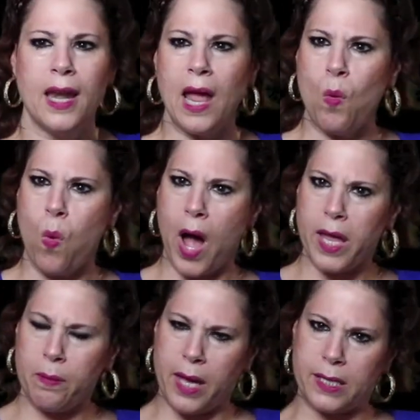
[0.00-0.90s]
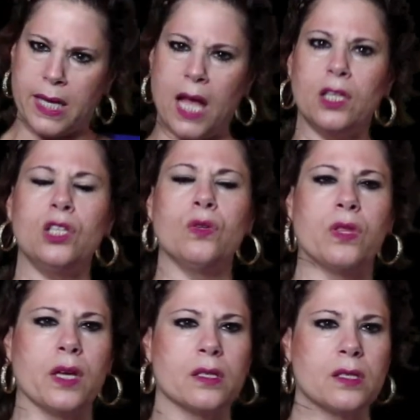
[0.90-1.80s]
Now, why am I telling you
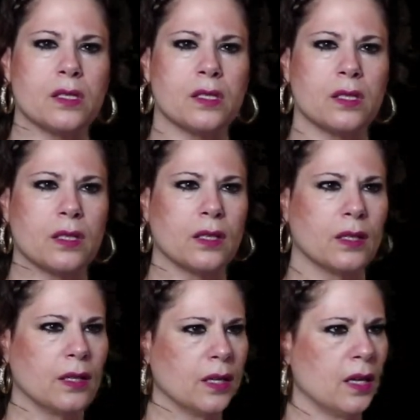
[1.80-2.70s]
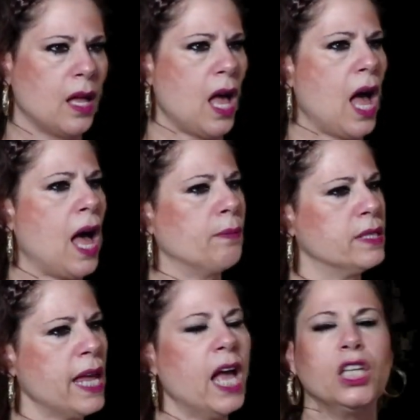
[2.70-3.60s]
this? I'm
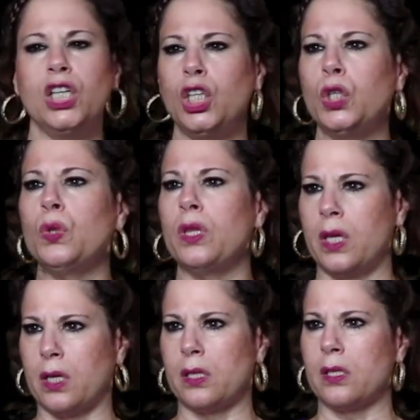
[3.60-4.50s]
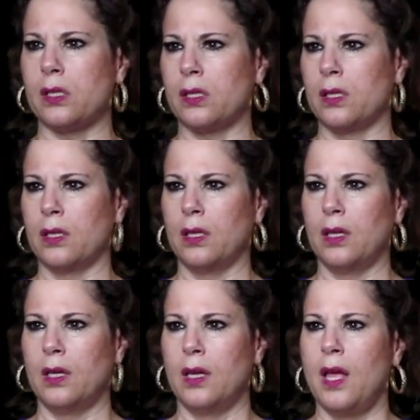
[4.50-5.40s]
telling you this
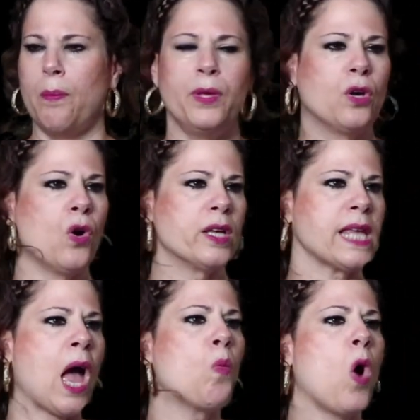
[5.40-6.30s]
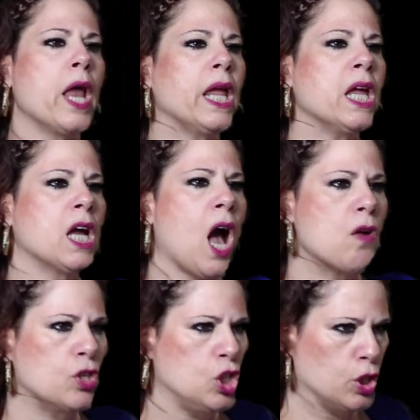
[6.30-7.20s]
because I want to
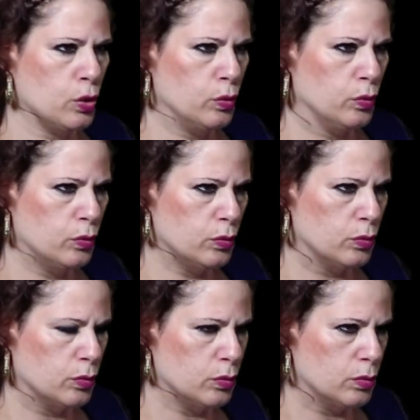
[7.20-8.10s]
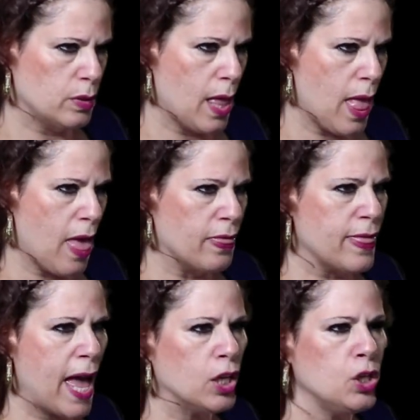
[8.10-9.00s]
encourage you
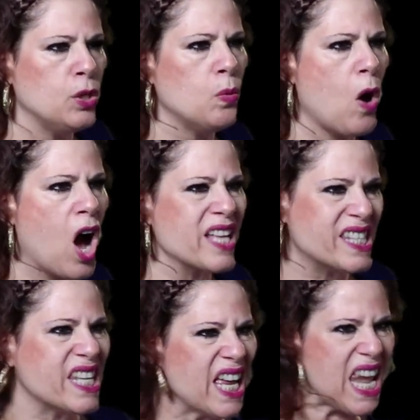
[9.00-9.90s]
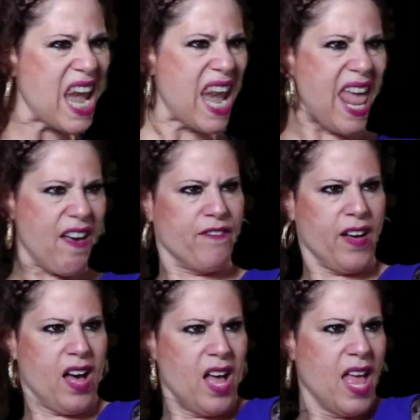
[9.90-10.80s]
that you are to
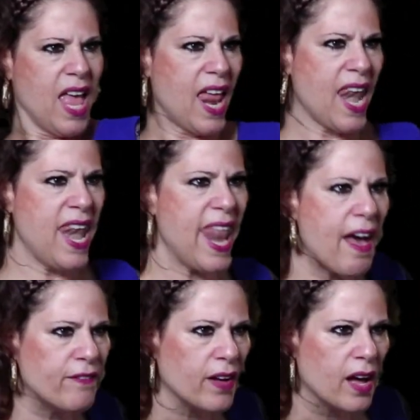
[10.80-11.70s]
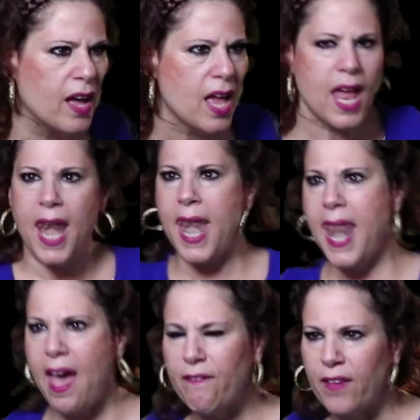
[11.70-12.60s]
never, never,
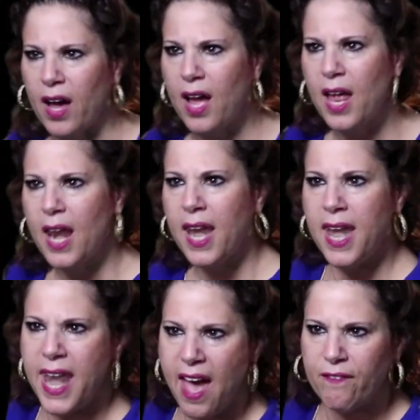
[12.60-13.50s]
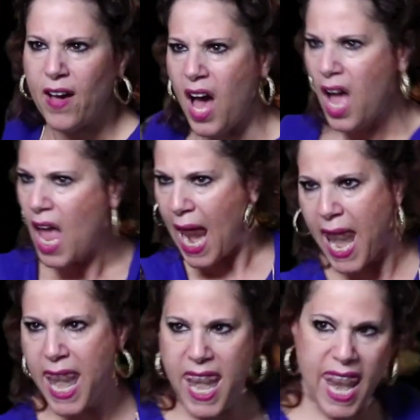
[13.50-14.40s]
never, never,
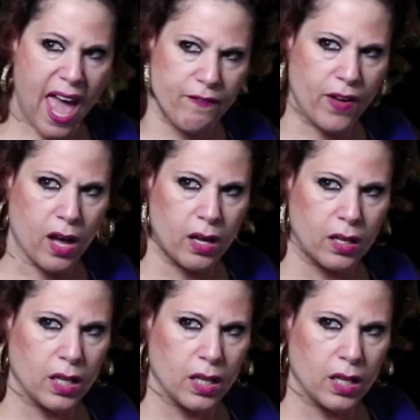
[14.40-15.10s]
never